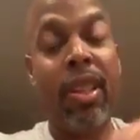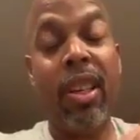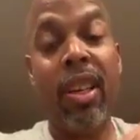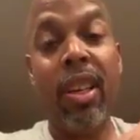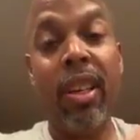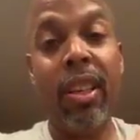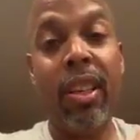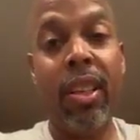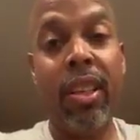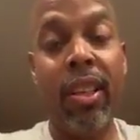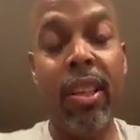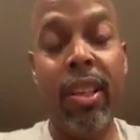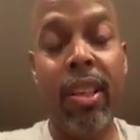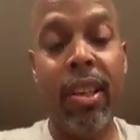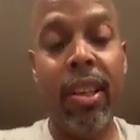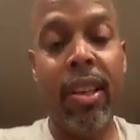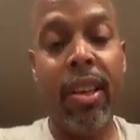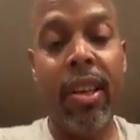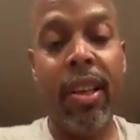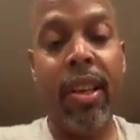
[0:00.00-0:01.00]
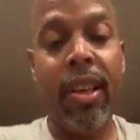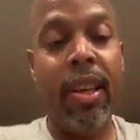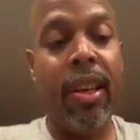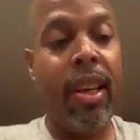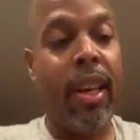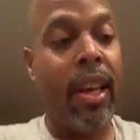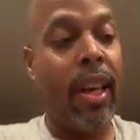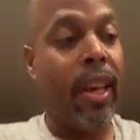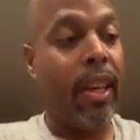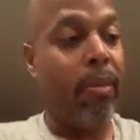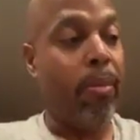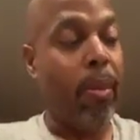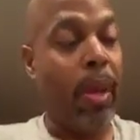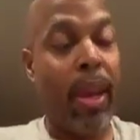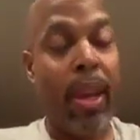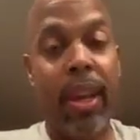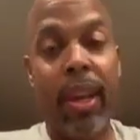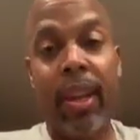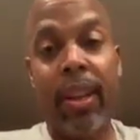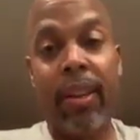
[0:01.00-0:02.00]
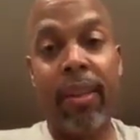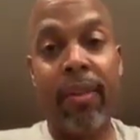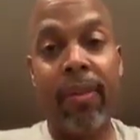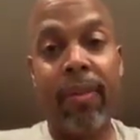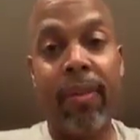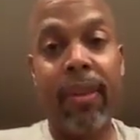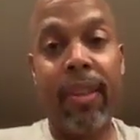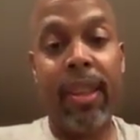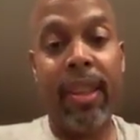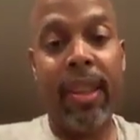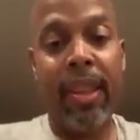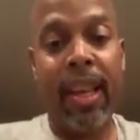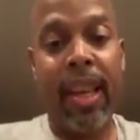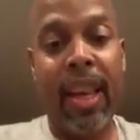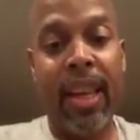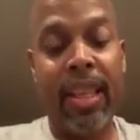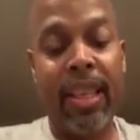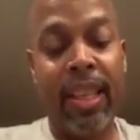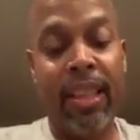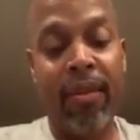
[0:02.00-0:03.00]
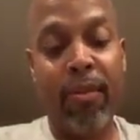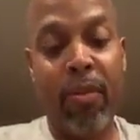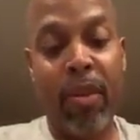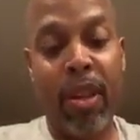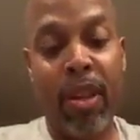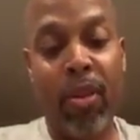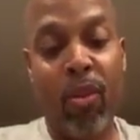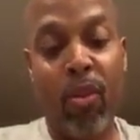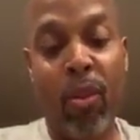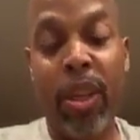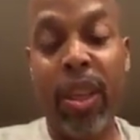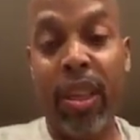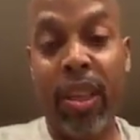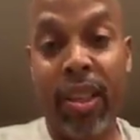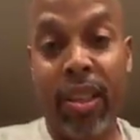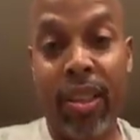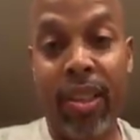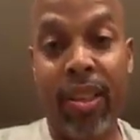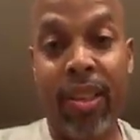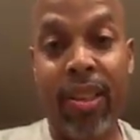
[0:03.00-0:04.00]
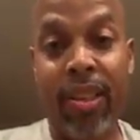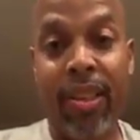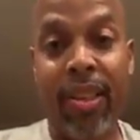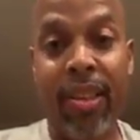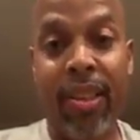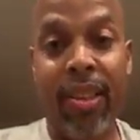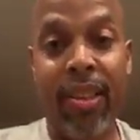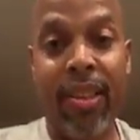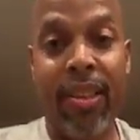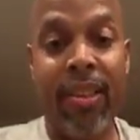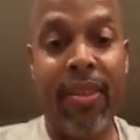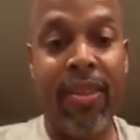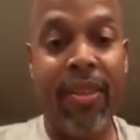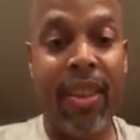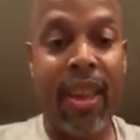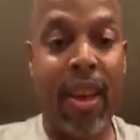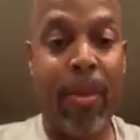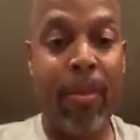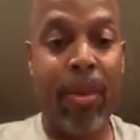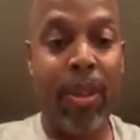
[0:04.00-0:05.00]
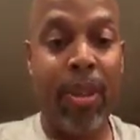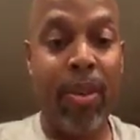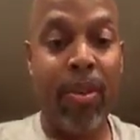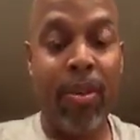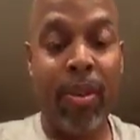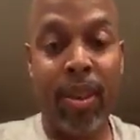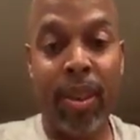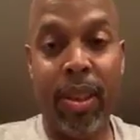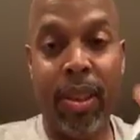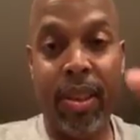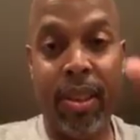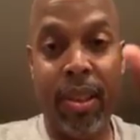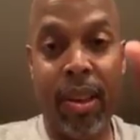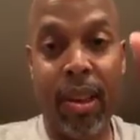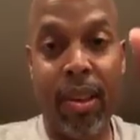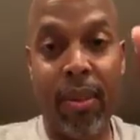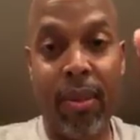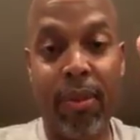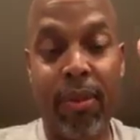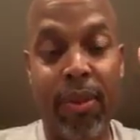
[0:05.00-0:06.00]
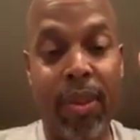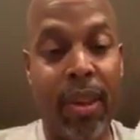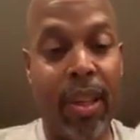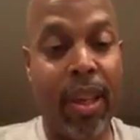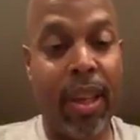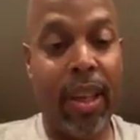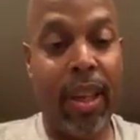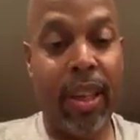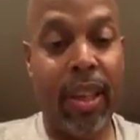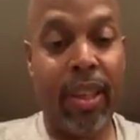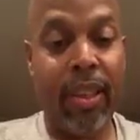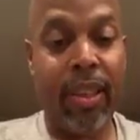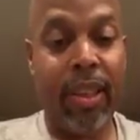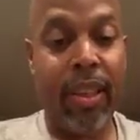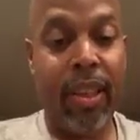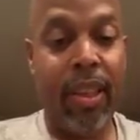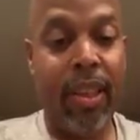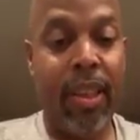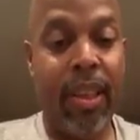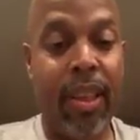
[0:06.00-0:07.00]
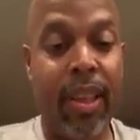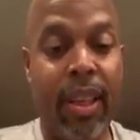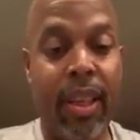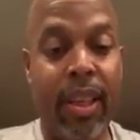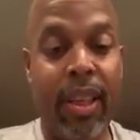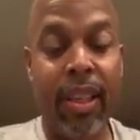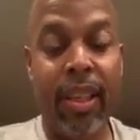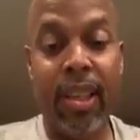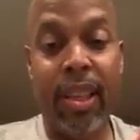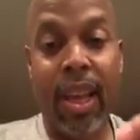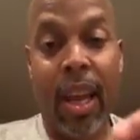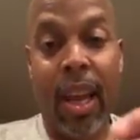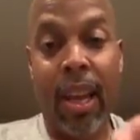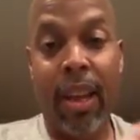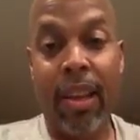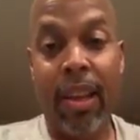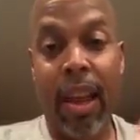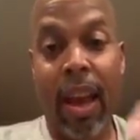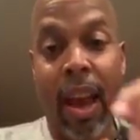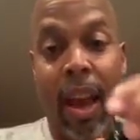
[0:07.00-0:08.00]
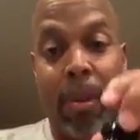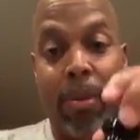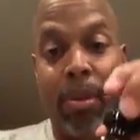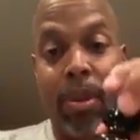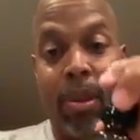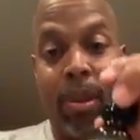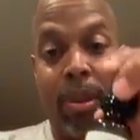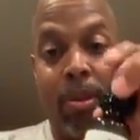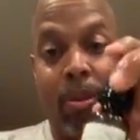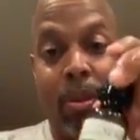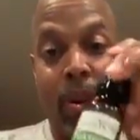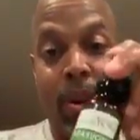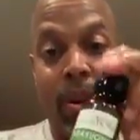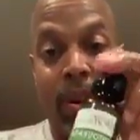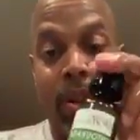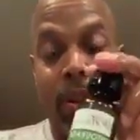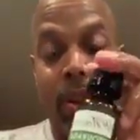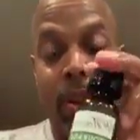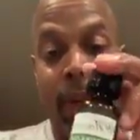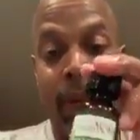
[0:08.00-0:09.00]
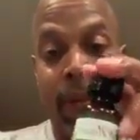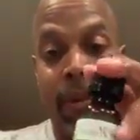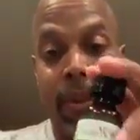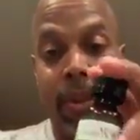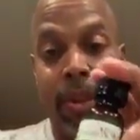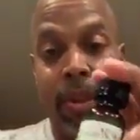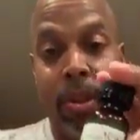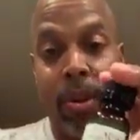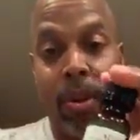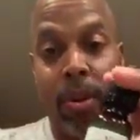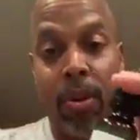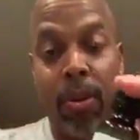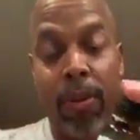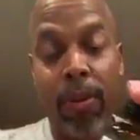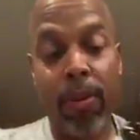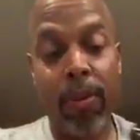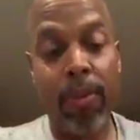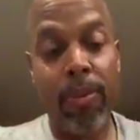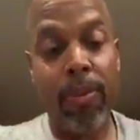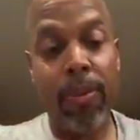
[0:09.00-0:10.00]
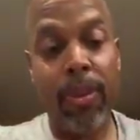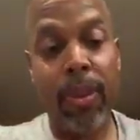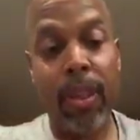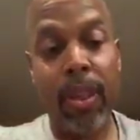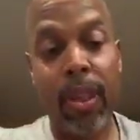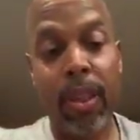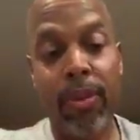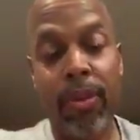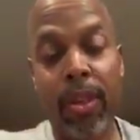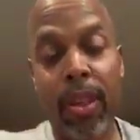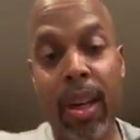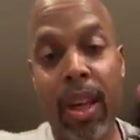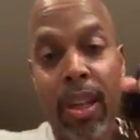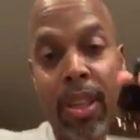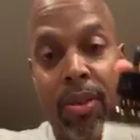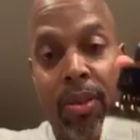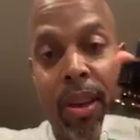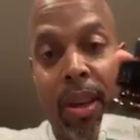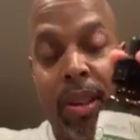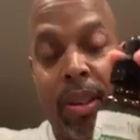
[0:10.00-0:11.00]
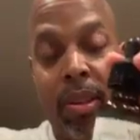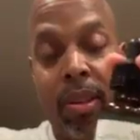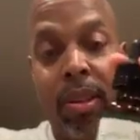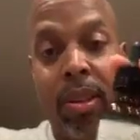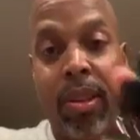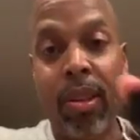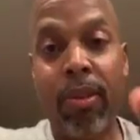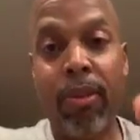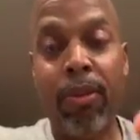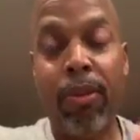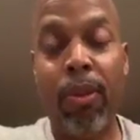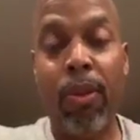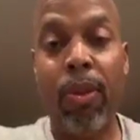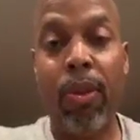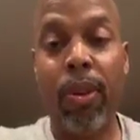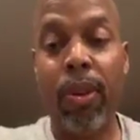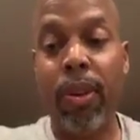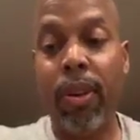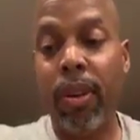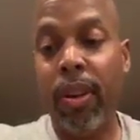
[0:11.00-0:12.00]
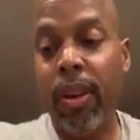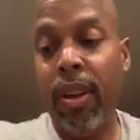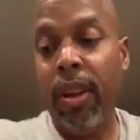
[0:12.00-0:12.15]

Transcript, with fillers: tongue. And man, it hasn't even been a week that I've been using this stuff, and this that absolutely works. So, if you guys are out there looking for,